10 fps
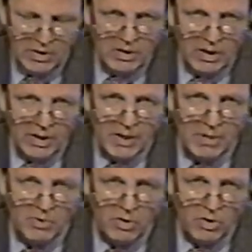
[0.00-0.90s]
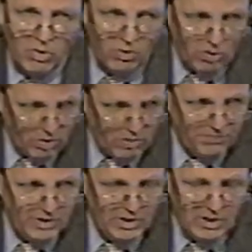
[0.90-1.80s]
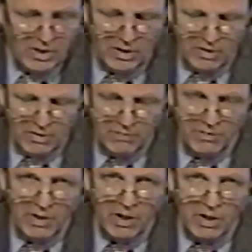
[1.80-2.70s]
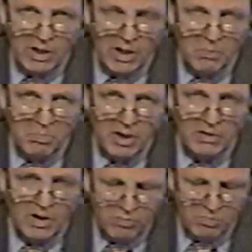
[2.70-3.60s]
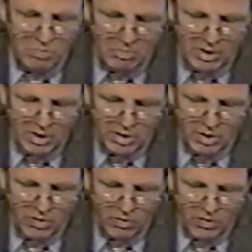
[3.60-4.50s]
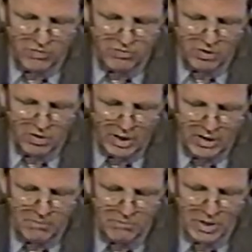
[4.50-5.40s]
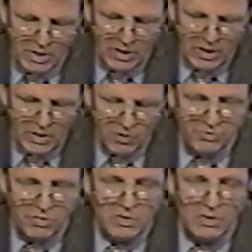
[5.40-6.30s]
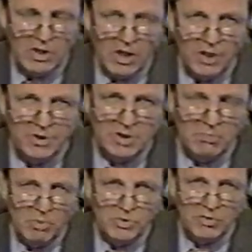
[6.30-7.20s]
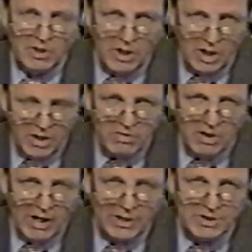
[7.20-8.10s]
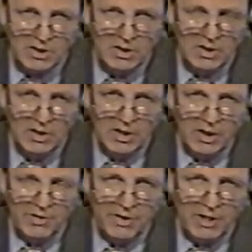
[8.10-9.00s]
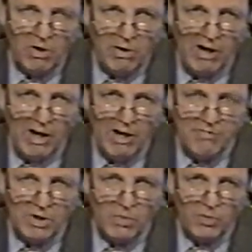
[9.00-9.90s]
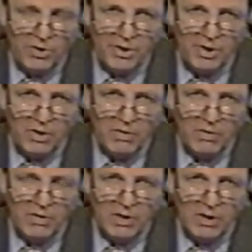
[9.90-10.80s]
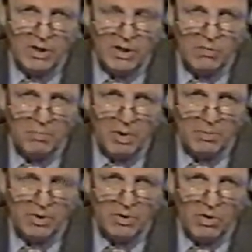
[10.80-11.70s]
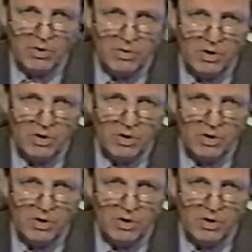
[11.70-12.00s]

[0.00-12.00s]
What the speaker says: allow them to call off the air campaign that has been begun in earnest tonight. He also acknowledged that most the contacts that they are having with the elite Republican Guard units,